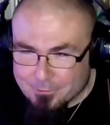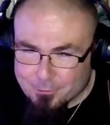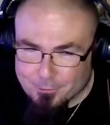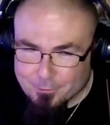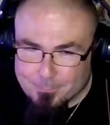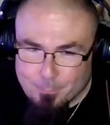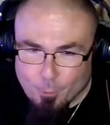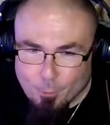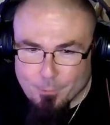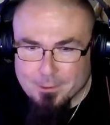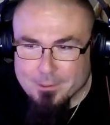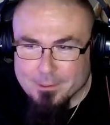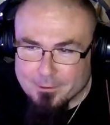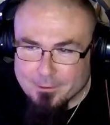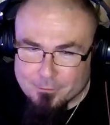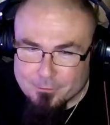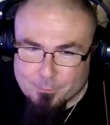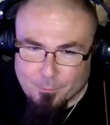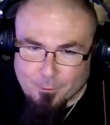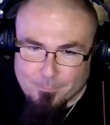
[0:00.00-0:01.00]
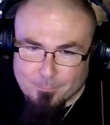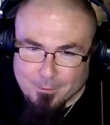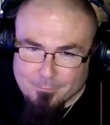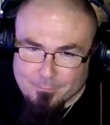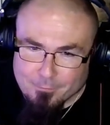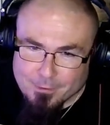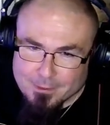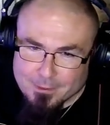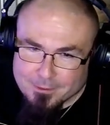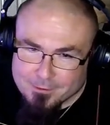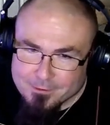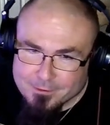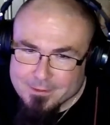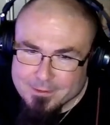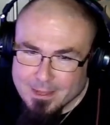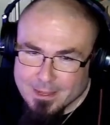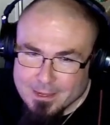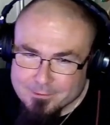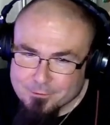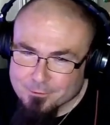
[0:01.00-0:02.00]
are important in this world, my friend. Good
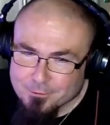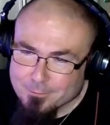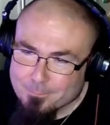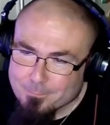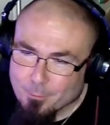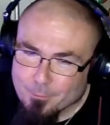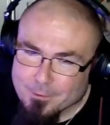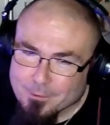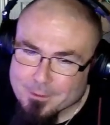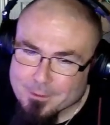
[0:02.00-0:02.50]
dads are important.